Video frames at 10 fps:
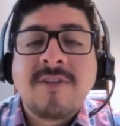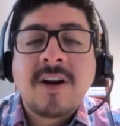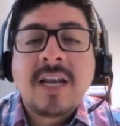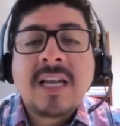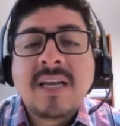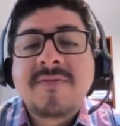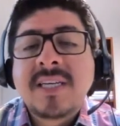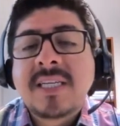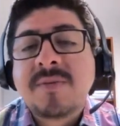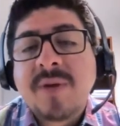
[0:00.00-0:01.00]
our lived
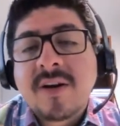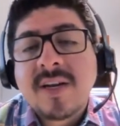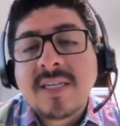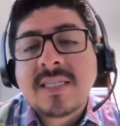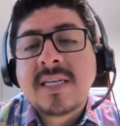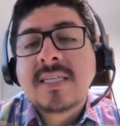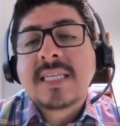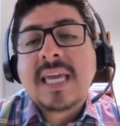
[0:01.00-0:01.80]
experiences